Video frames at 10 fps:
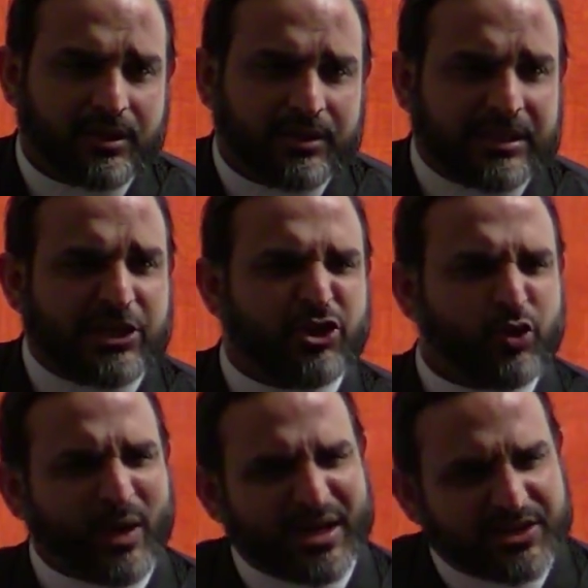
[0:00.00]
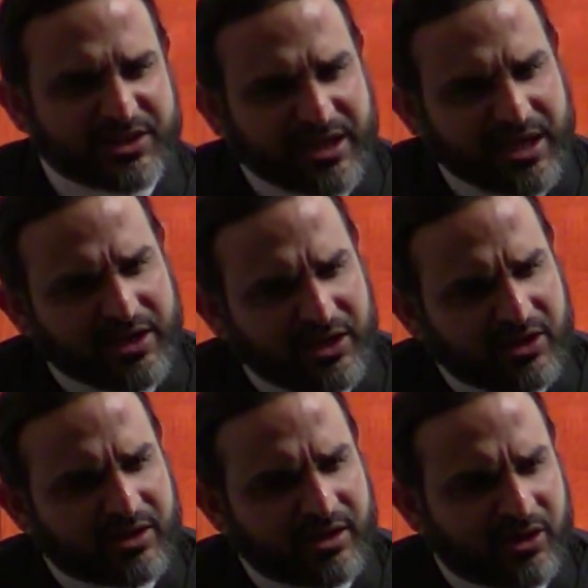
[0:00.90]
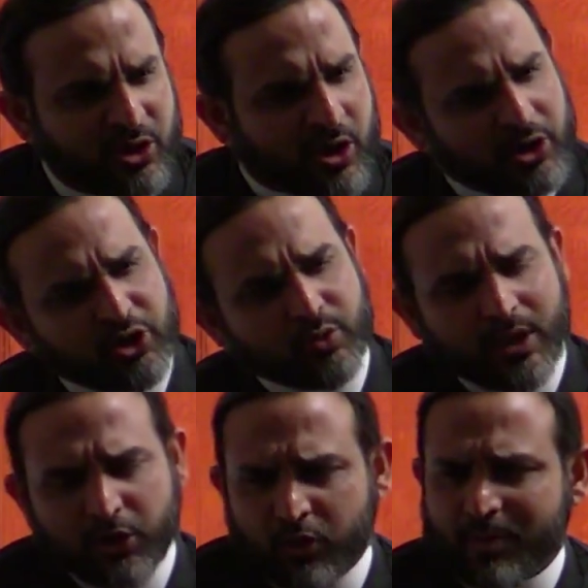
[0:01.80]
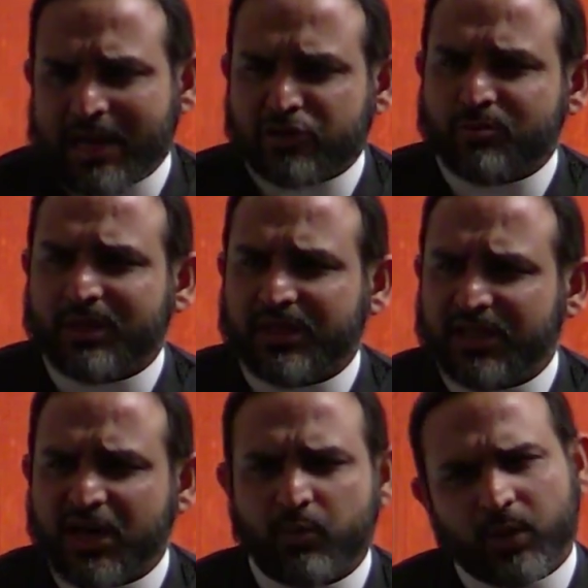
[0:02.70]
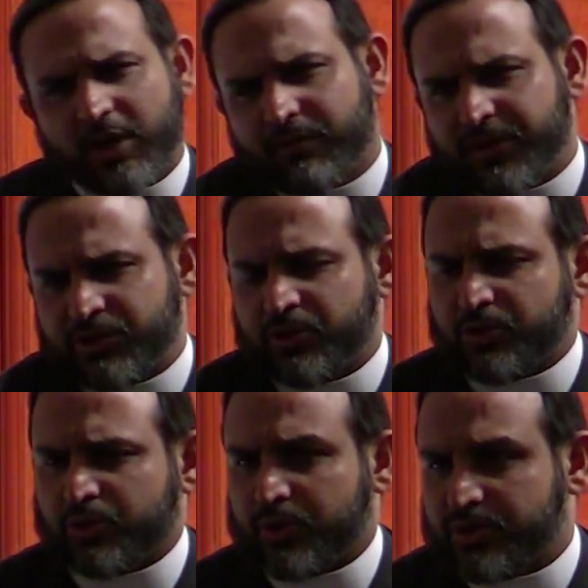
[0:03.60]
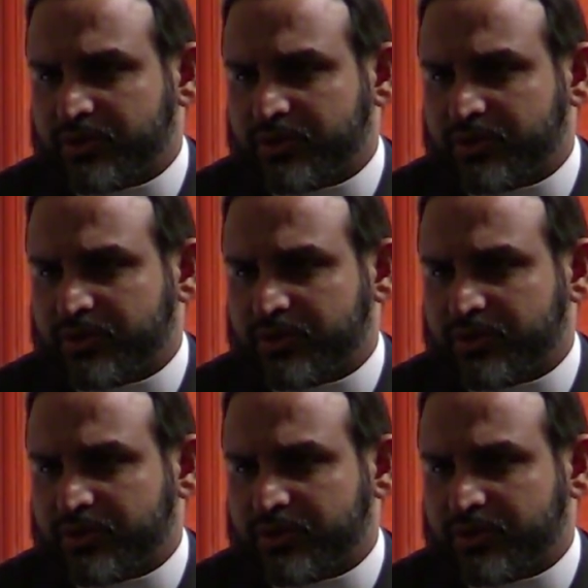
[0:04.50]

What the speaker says: that, do you want to stay here or do you want to go back to Medina? Whatever is your choice.